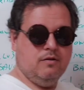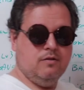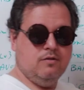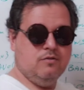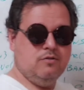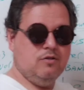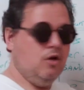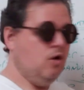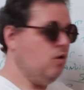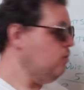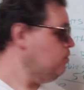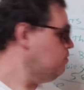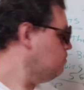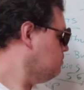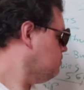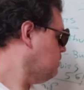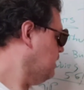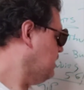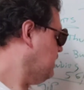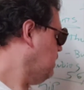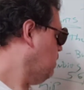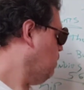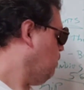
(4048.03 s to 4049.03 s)
So
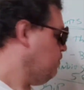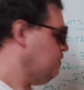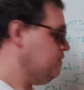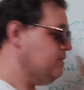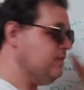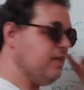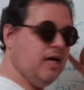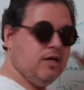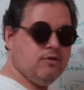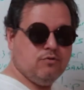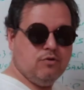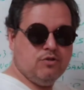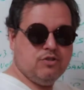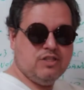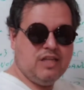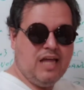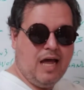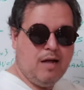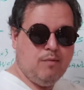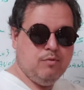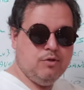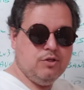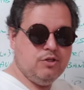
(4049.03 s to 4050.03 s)
again, all these guys are
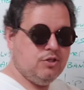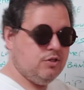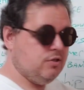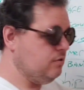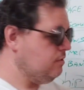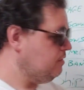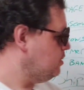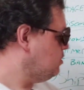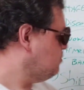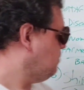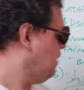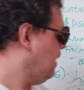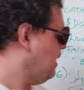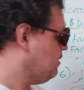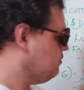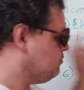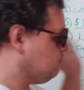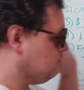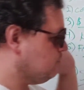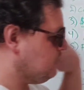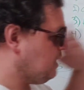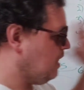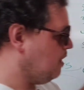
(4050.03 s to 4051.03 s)
established. These
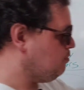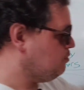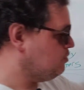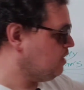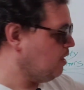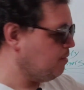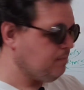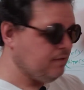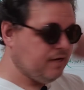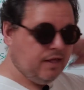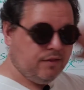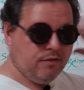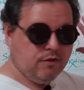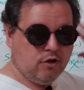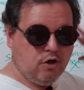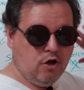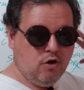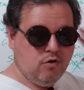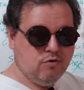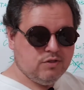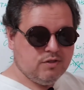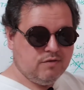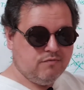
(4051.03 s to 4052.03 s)
bandits are established up and down the
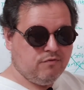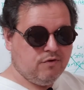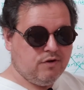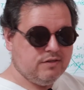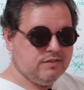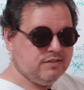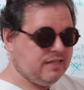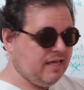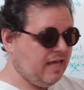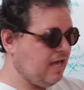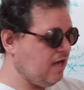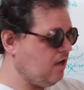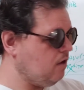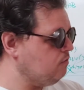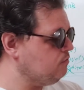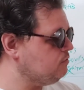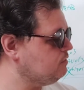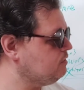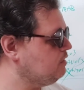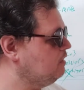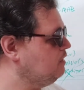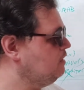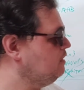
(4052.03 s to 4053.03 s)
coast at various
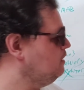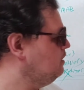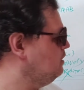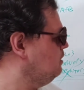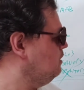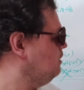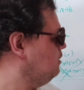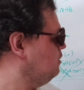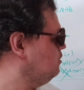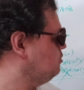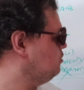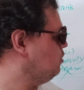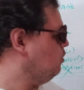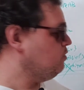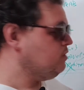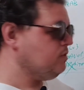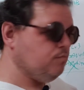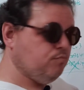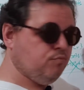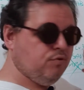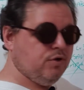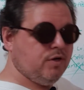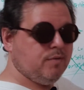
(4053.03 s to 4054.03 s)
towns. So it's
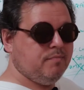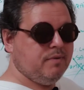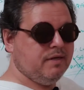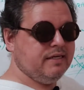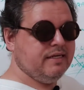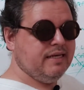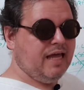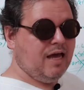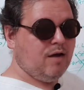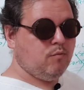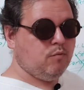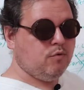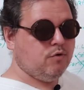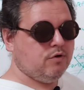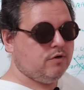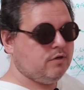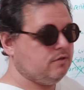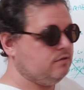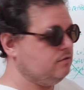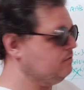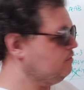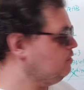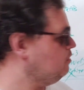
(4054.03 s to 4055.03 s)
a pretty big
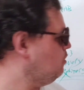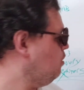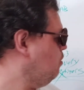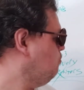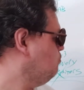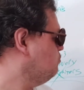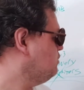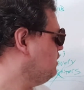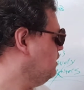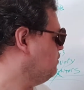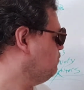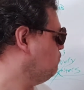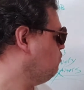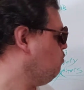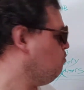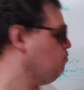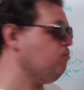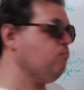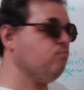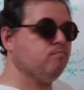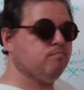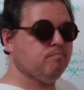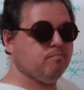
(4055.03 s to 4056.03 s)
network, almost like their
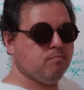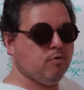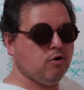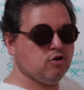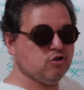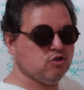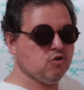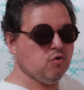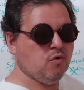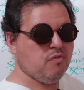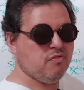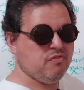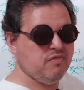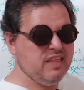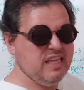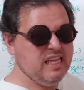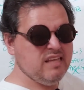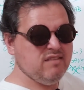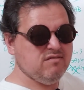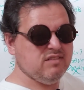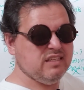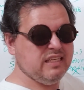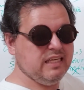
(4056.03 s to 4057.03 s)
own personal
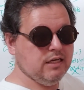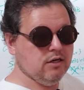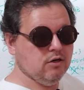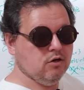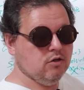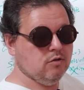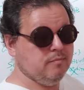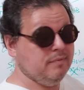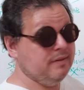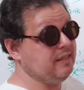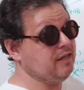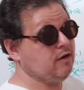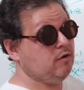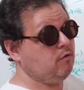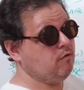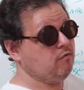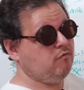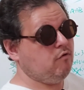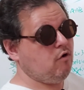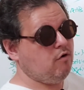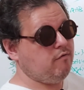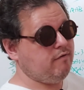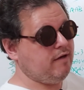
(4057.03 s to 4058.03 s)
thieves guild, but they don't
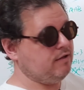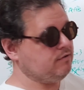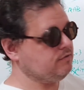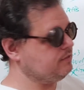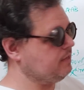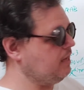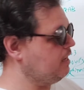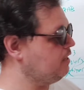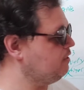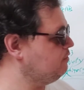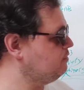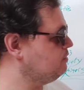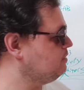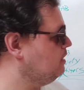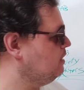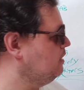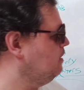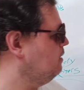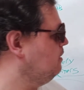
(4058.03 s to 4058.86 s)
involve outsiders.